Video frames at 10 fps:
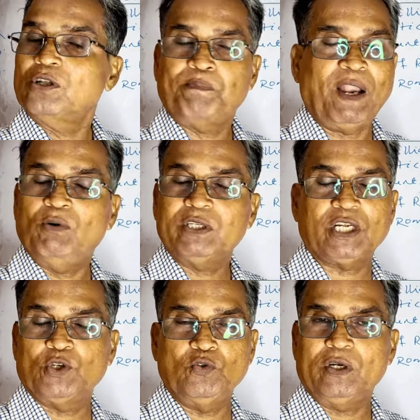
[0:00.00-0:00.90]
the
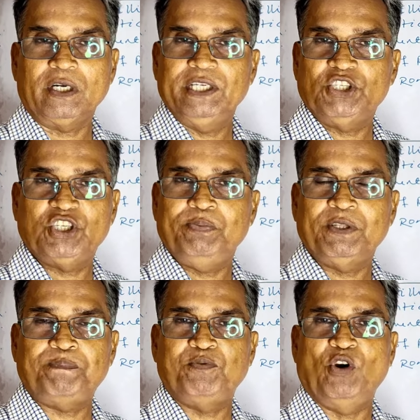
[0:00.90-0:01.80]
flowers do not
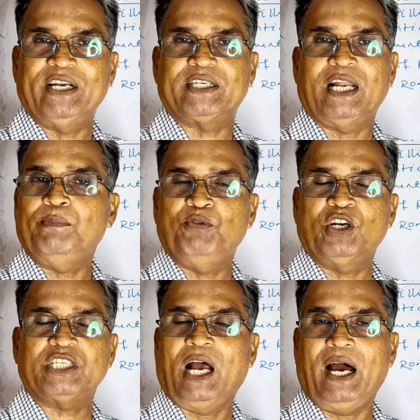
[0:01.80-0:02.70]
deceive the poet and
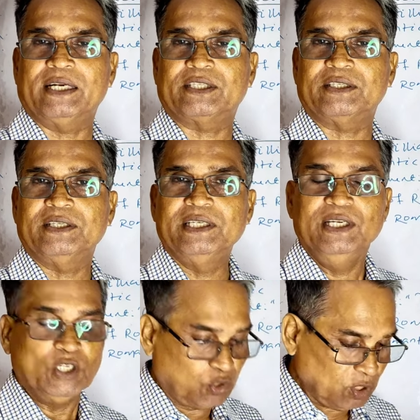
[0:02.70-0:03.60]
poet's heart
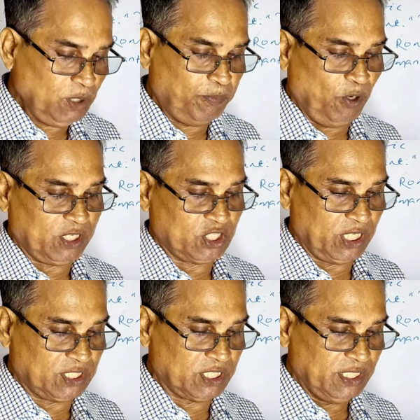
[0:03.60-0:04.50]
so the poet
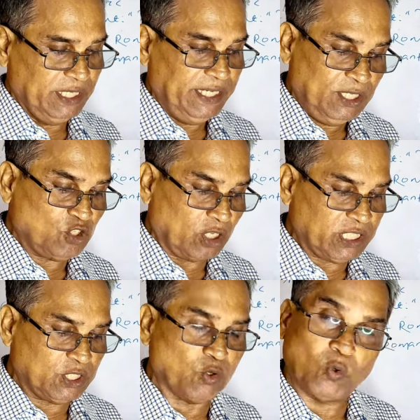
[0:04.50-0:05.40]
says in
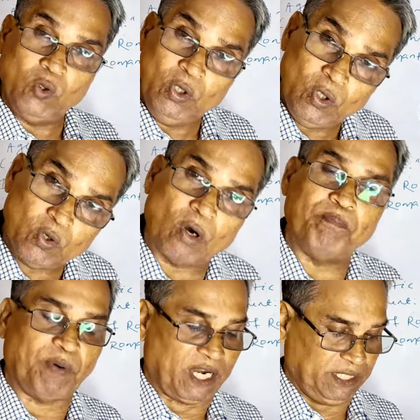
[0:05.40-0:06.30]
such a jocund
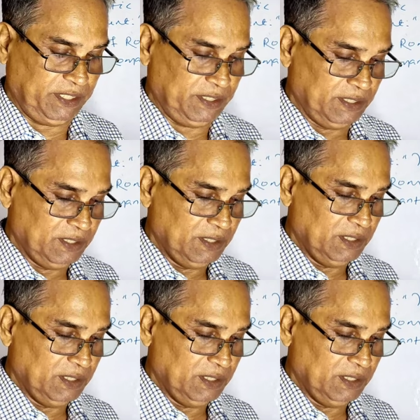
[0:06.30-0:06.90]
company